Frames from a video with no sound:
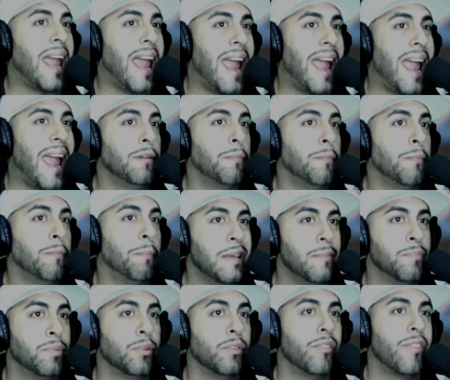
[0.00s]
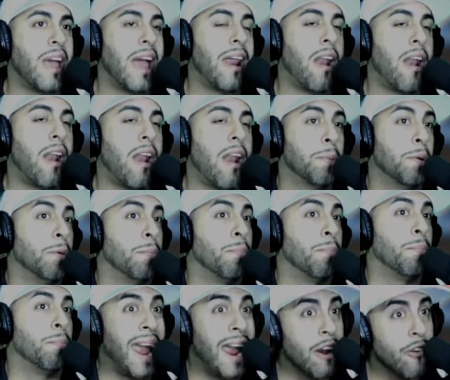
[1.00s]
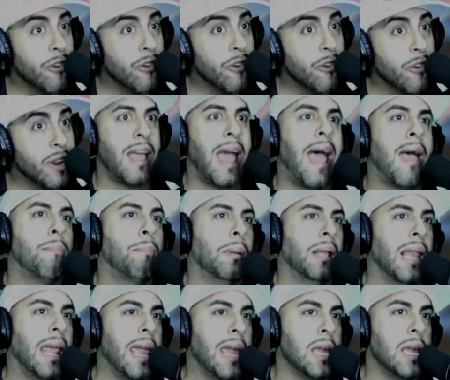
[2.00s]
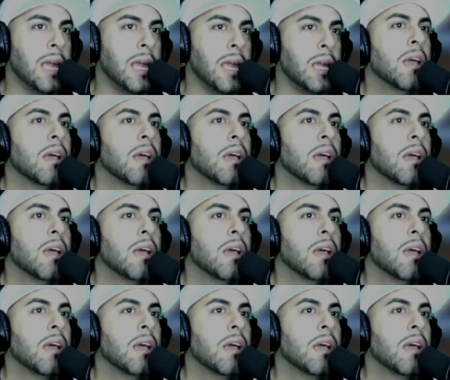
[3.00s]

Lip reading: 8 people that are preparing that plate